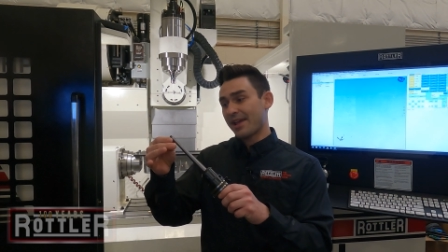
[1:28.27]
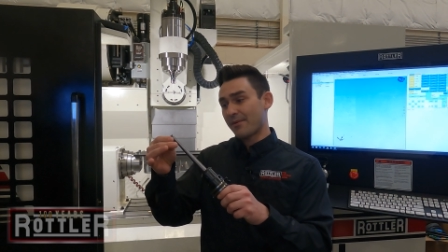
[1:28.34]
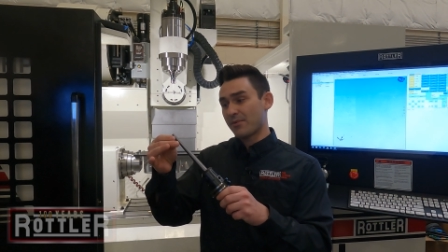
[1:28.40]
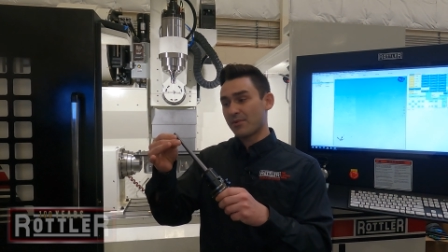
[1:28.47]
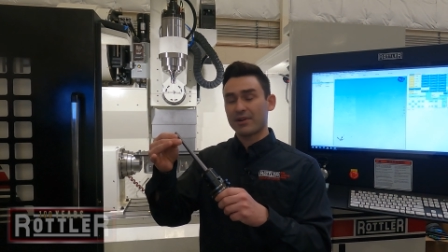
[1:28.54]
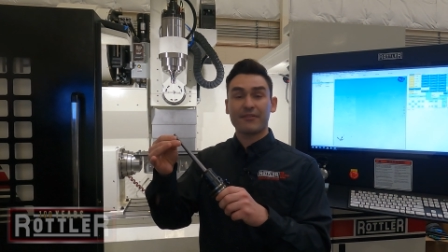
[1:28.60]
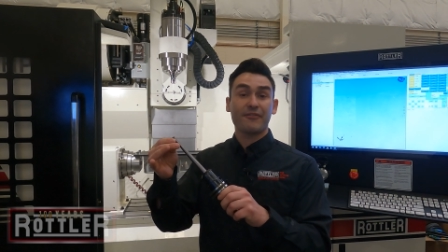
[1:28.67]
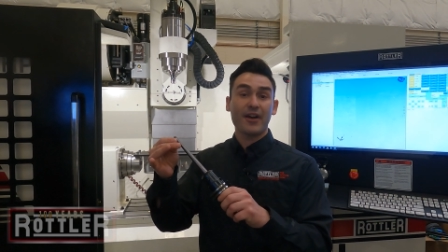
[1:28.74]
and we
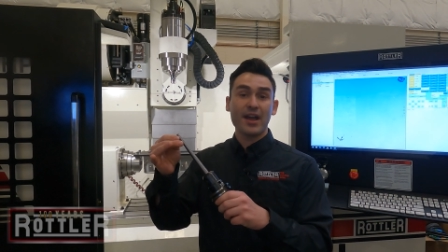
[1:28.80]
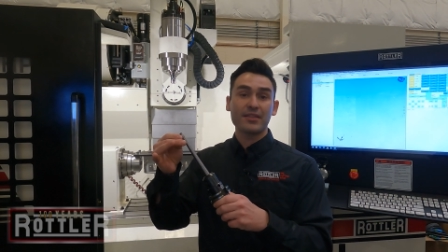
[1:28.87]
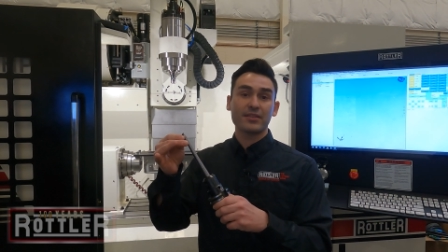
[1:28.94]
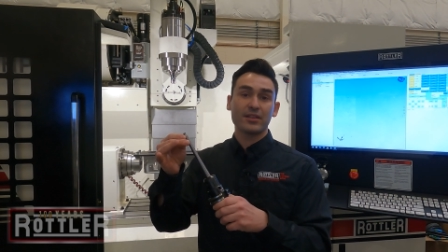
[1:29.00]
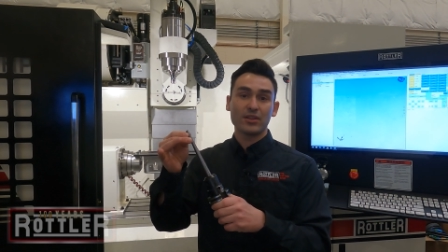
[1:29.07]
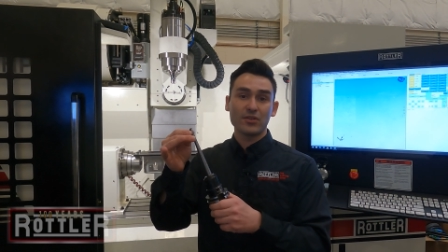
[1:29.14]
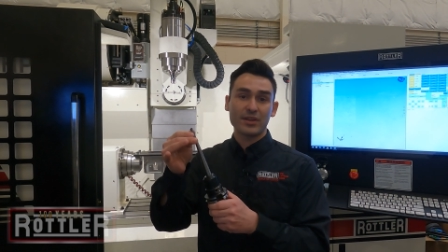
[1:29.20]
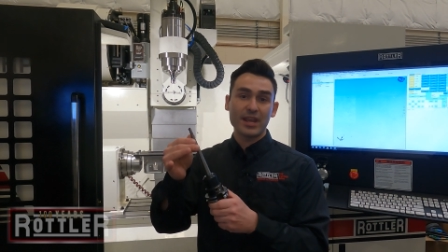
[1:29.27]
want to
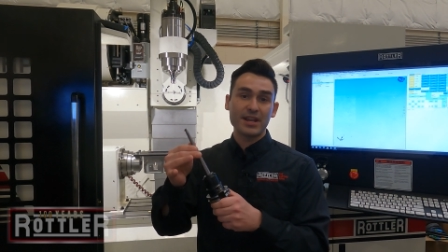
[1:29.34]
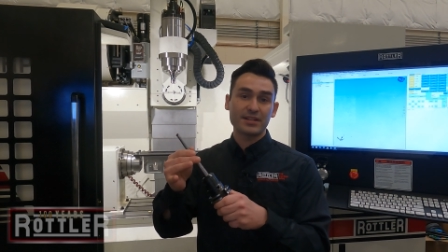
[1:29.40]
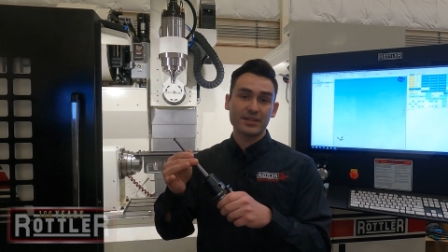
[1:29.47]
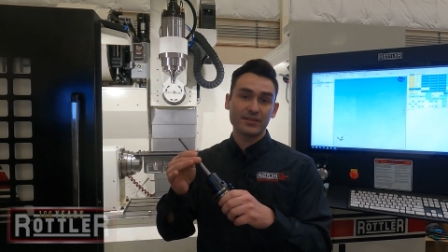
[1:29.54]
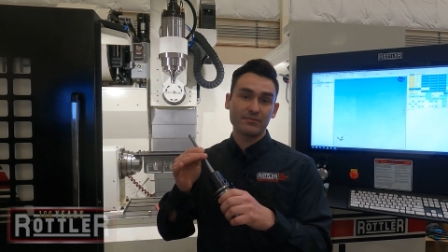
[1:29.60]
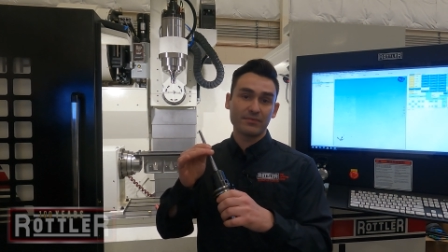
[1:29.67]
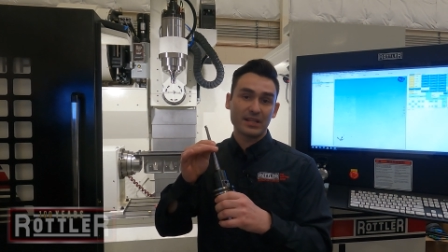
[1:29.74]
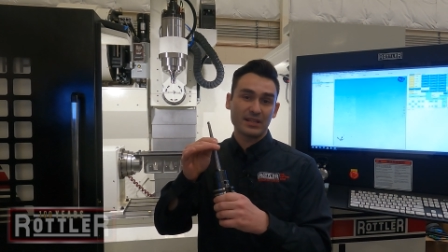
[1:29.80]
find the
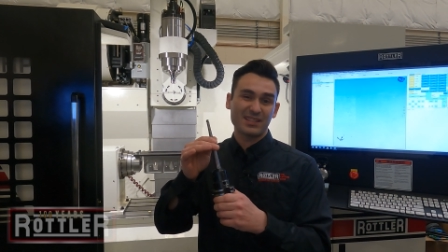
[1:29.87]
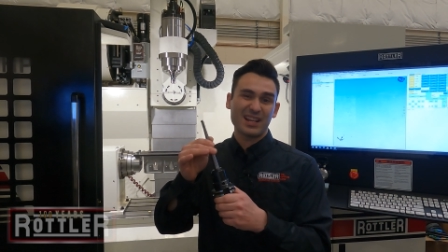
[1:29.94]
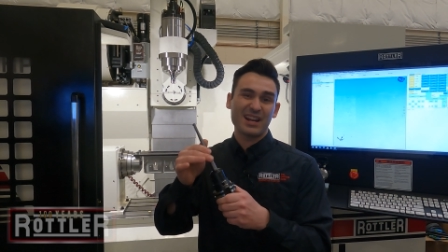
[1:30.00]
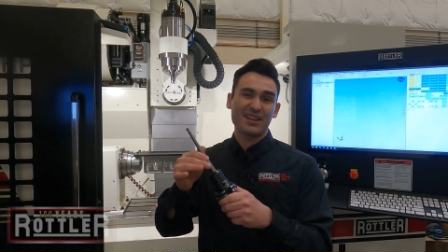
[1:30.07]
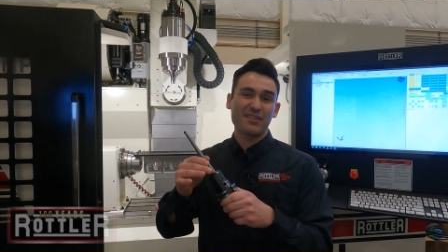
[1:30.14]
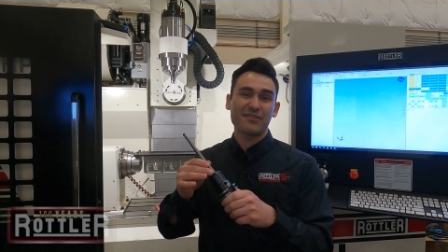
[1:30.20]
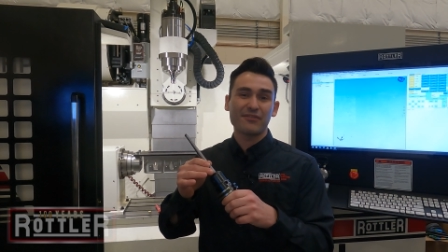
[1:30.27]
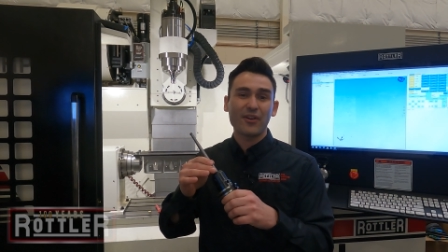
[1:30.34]
location
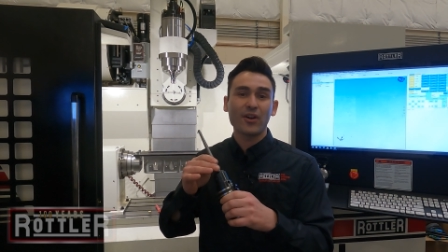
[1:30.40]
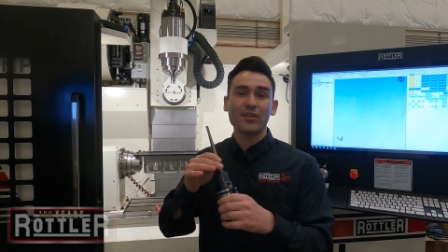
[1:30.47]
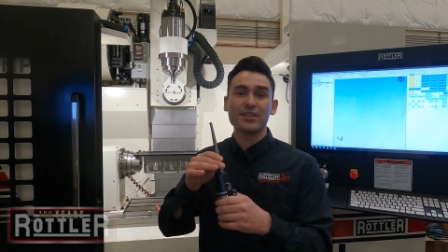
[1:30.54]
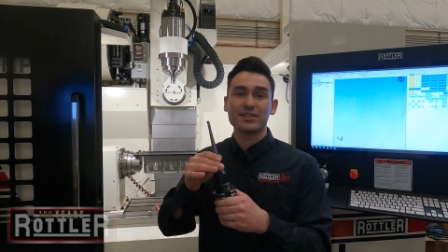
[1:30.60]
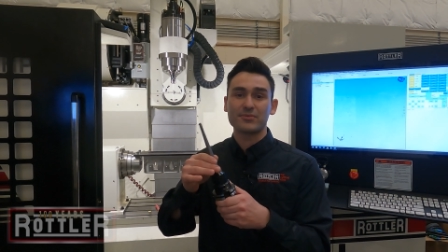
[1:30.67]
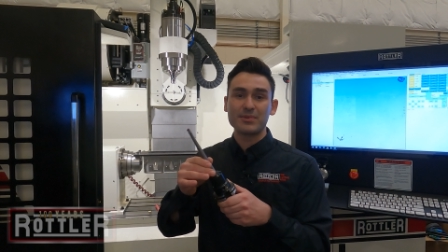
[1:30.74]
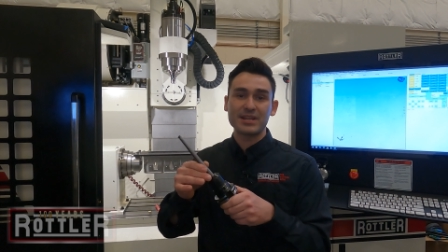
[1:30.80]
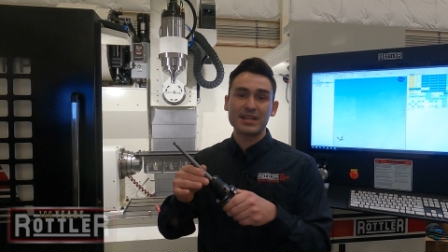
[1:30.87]
kind of the
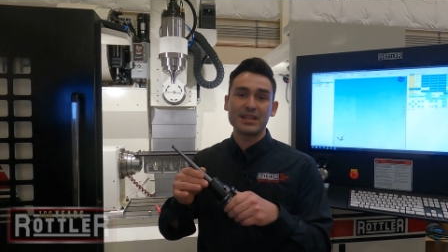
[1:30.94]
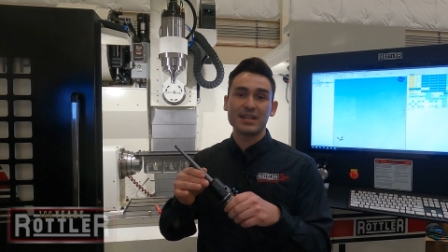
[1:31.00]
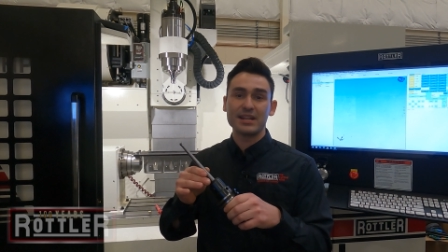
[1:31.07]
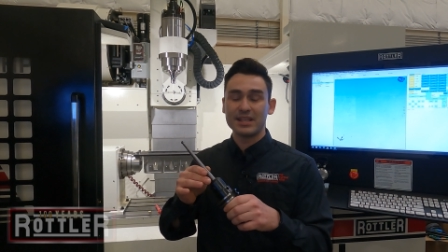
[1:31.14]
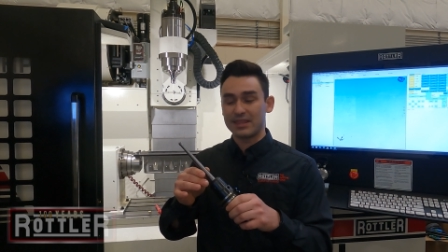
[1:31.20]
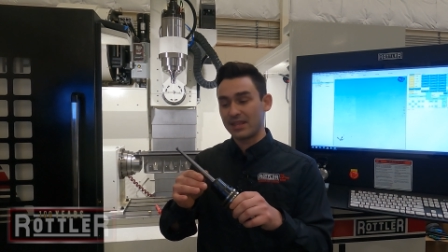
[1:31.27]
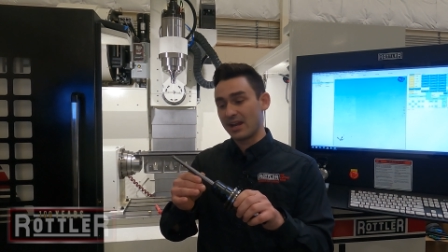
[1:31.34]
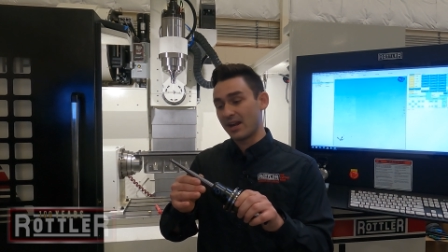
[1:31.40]
farthest we can get
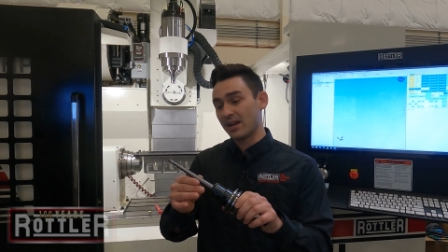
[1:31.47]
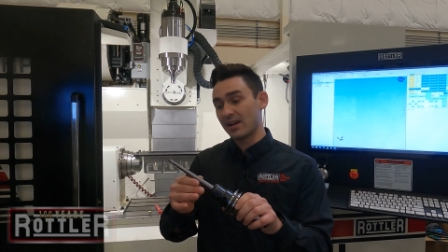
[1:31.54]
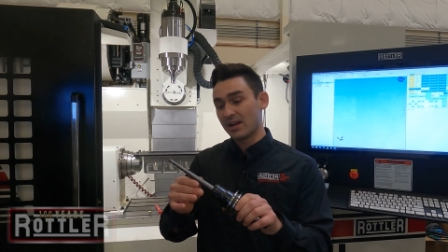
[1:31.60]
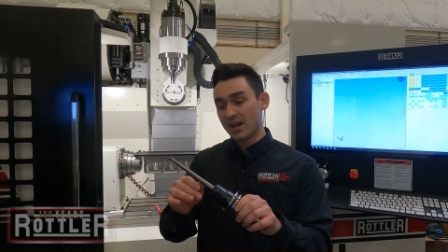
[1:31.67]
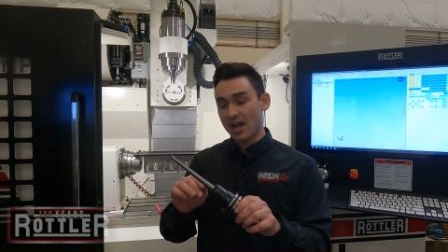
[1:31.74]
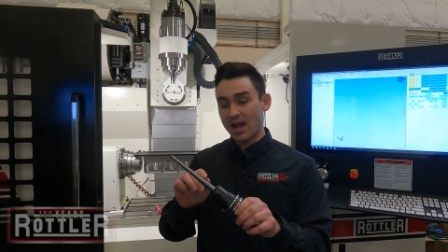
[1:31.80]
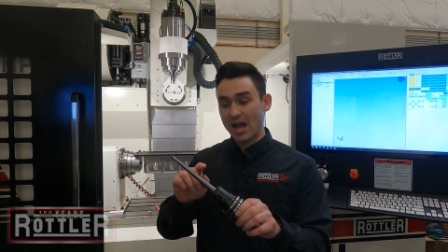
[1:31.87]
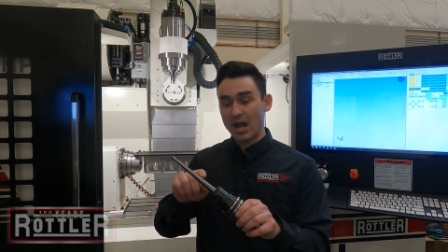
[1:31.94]
in there
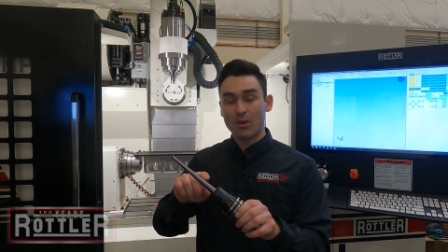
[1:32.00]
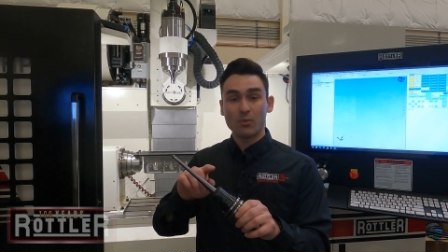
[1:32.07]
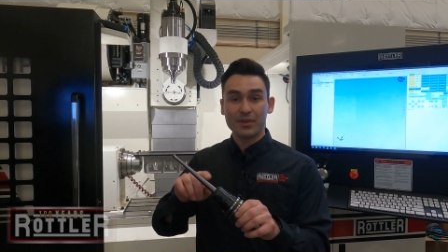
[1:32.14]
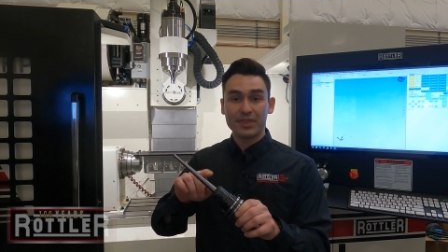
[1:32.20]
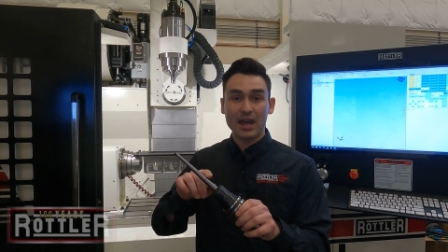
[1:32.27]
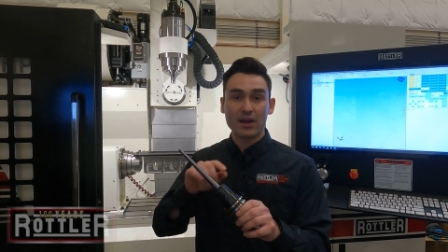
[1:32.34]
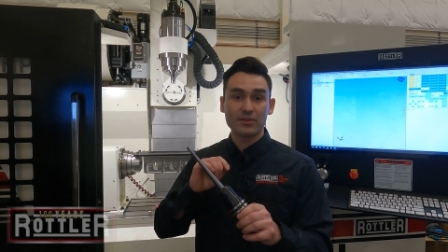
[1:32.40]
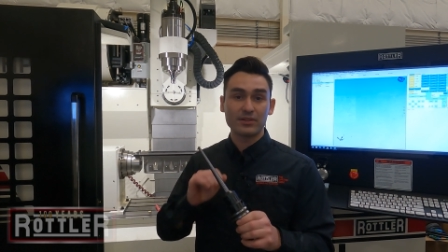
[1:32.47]
uh,
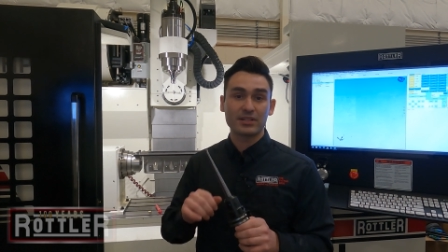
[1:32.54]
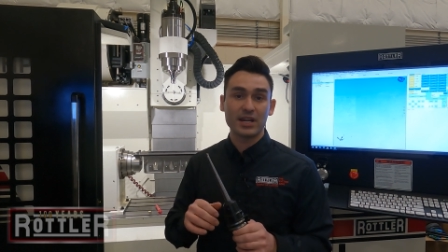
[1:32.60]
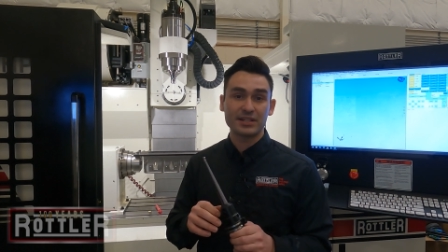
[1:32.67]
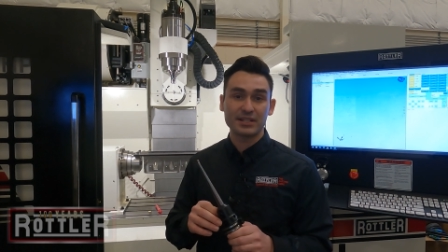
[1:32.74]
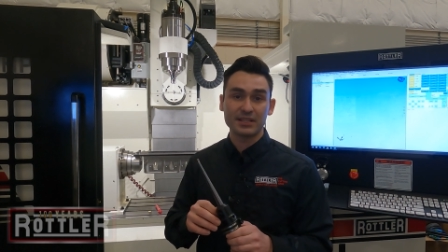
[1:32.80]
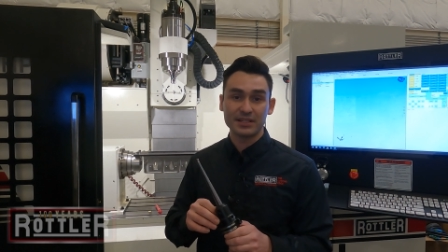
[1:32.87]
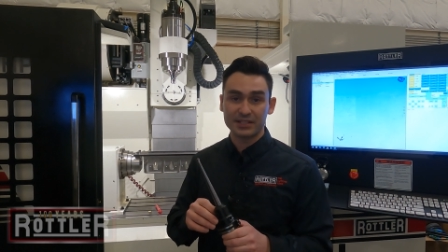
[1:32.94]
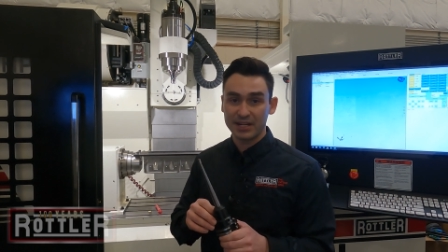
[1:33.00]
without
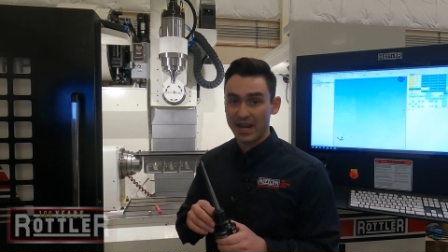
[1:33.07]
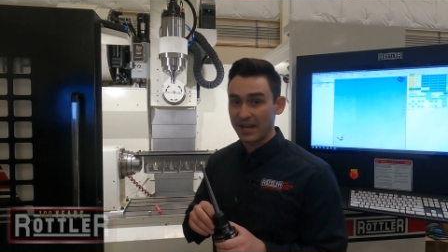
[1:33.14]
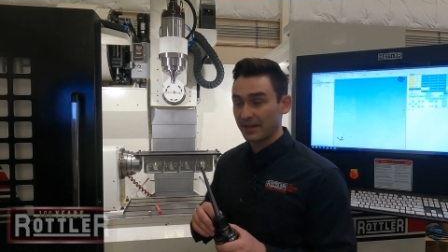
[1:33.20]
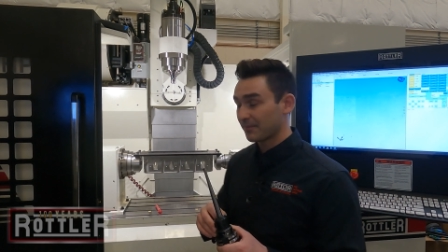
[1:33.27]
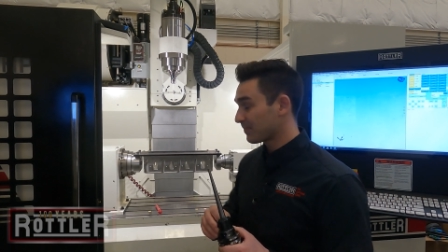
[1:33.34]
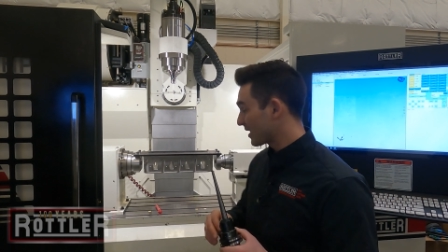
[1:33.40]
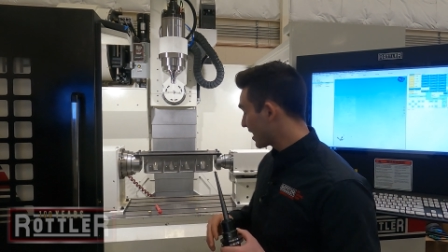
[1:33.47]
touching the shank.